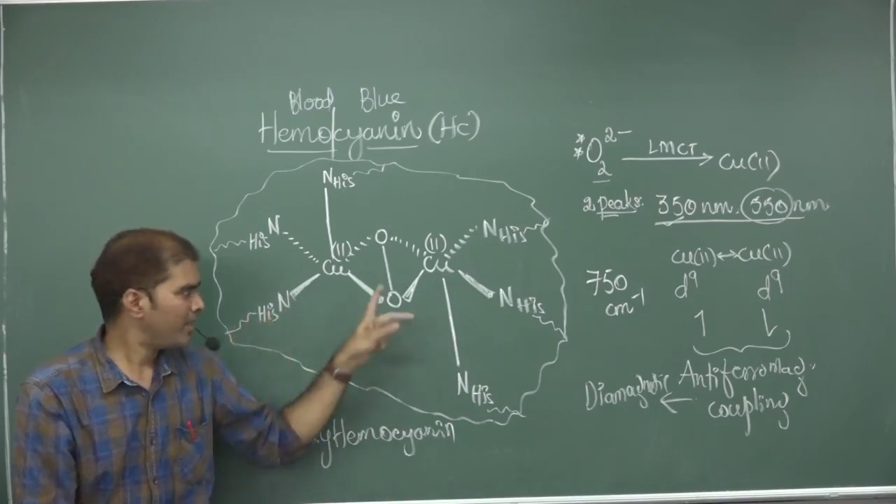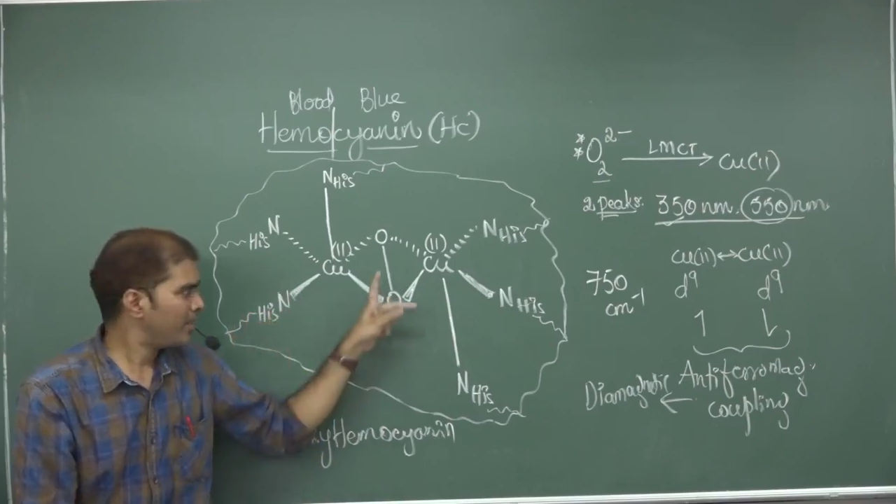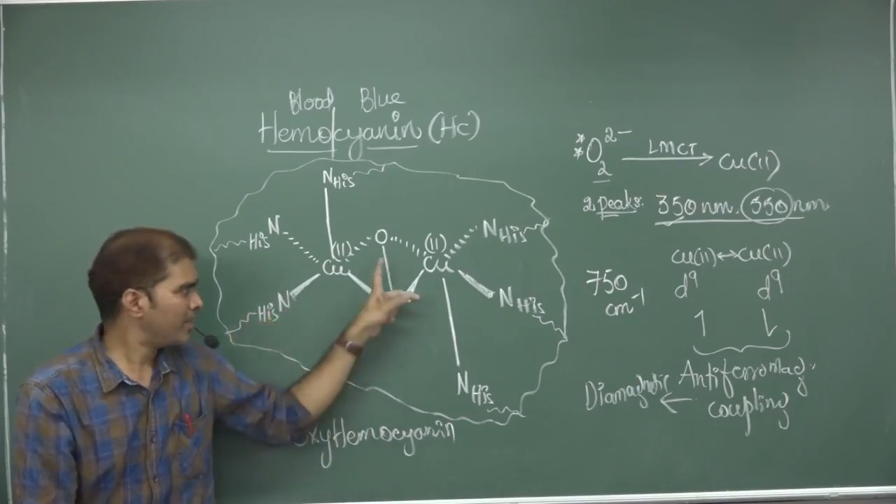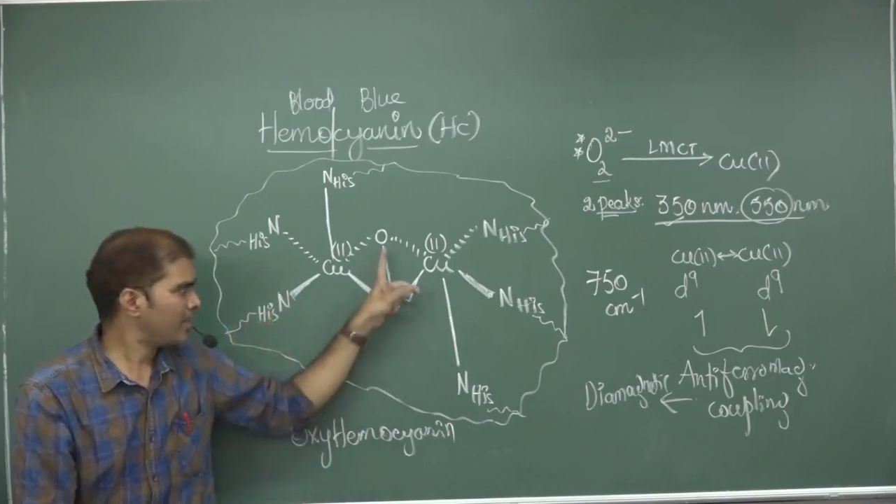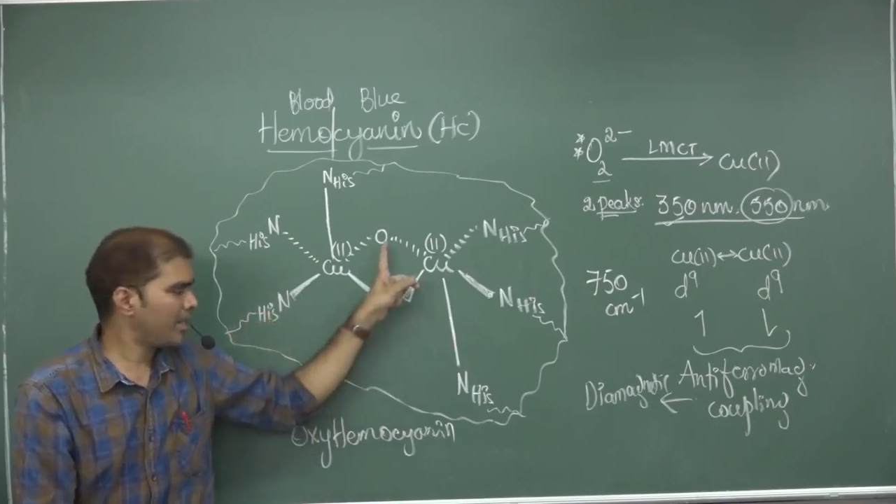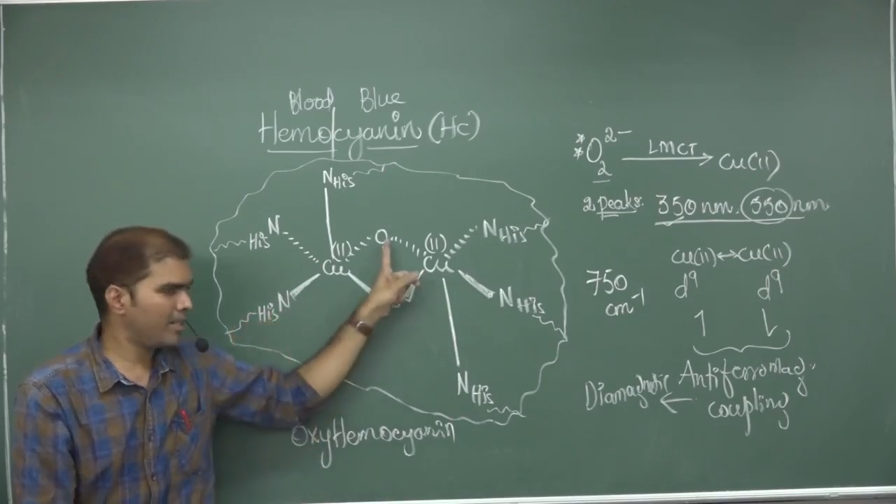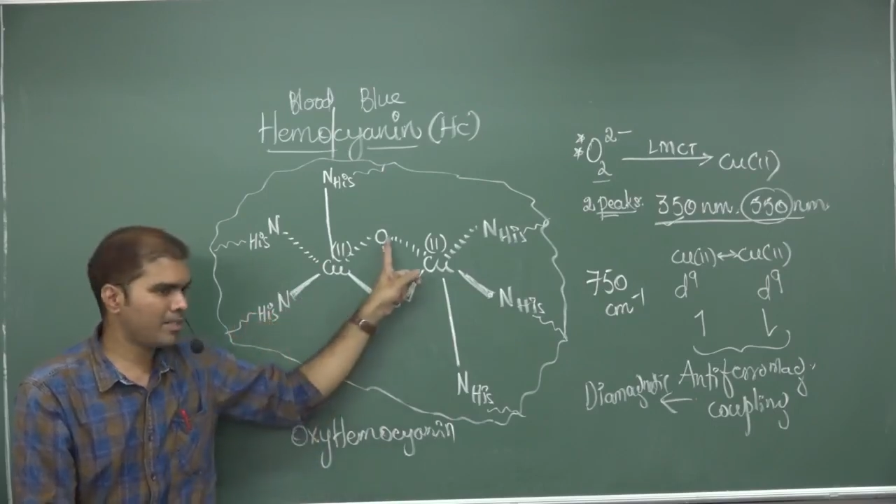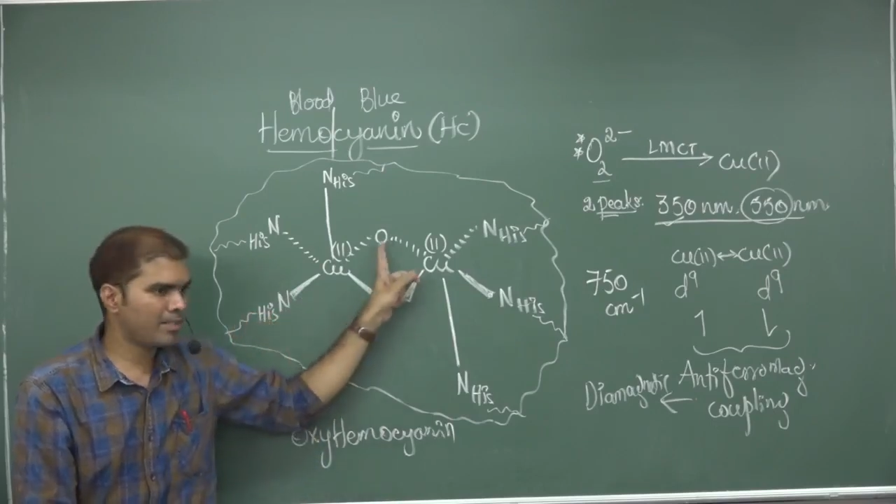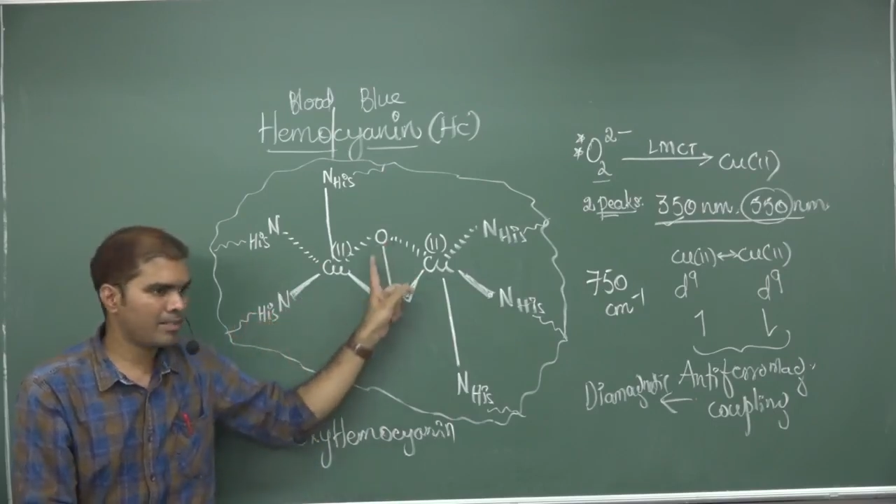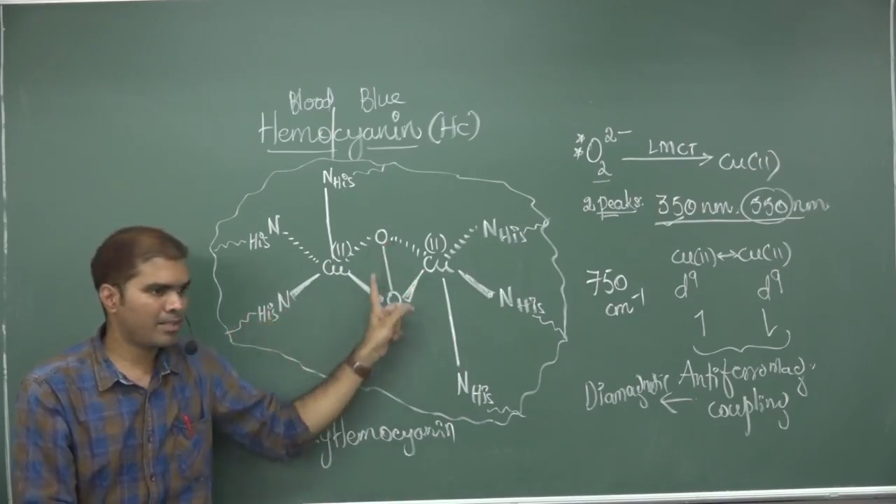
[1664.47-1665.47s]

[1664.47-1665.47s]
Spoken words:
in this case,